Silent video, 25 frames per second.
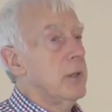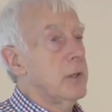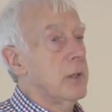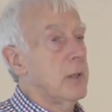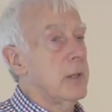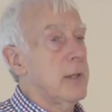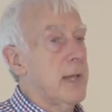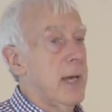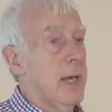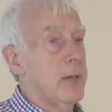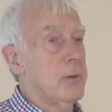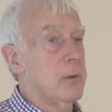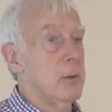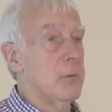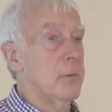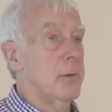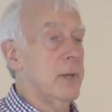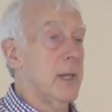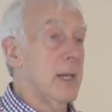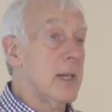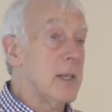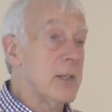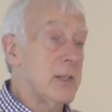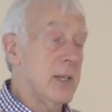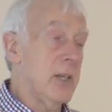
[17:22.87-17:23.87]
to that of
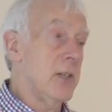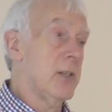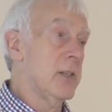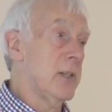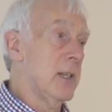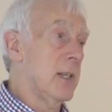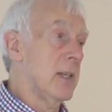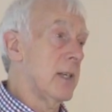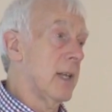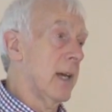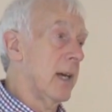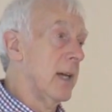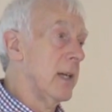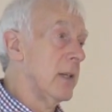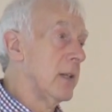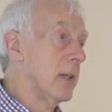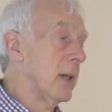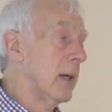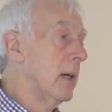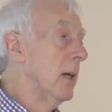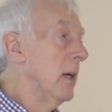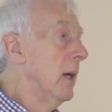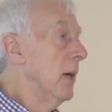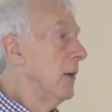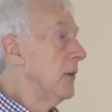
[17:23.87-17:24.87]
the existing
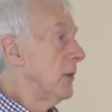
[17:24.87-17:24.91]
data,